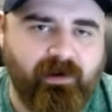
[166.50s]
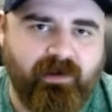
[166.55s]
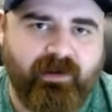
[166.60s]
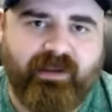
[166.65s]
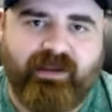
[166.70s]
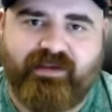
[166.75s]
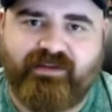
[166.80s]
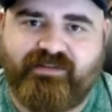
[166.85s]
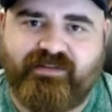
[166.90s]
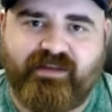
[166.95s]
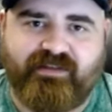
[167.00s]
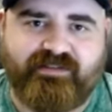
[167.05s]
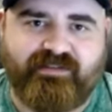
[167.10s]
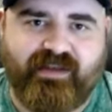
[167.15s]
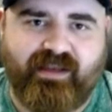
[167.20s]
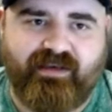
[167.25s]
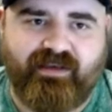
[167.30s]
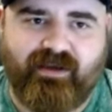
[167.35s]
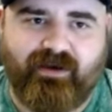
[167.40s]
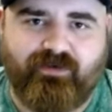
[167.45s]
is that
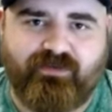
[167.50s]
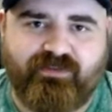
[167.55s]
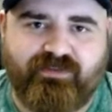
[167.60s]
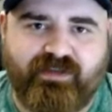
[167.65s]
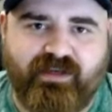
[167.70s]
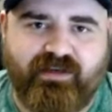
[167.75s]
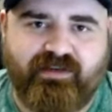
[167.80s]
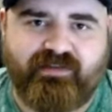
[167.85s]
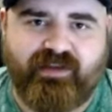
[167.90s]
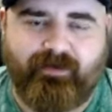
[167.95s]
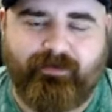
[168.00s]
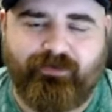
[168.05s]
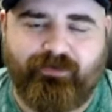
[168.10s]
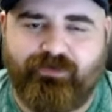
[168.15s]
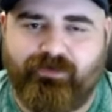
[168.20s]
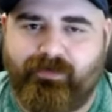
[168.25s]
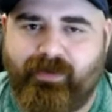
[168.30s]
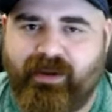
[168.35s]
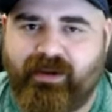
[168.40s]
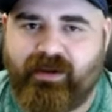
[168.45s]
San Diego State is able
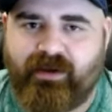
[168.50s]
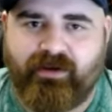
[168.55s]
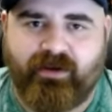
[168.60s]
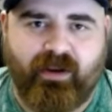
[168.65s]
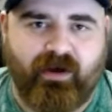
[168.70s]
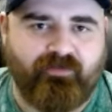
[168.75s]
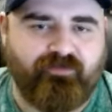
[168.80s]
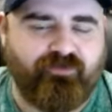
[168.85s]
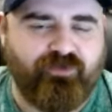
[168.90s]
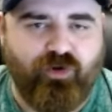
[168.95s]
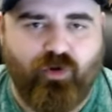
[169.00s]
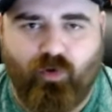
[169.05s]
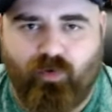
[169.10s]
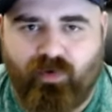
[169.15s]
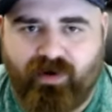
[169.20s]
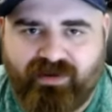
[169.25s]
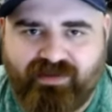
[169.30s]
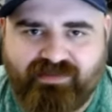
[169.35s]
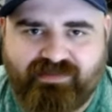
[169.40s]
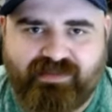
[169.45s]
to make enough
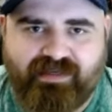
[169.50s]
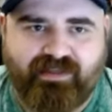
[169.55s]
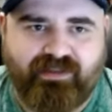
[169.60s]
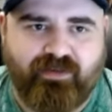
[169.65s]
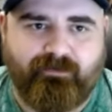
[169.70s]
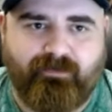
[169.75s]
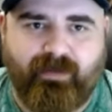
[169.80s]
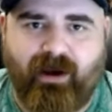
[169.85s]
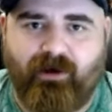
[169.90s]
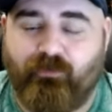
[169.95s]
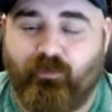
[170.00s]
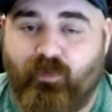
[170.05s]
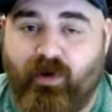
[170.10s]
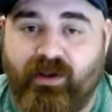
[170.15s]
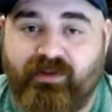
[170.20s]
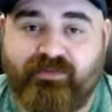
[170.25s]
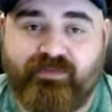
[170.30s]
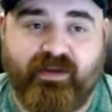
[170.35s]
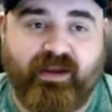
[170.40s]
noise in the Mountain West.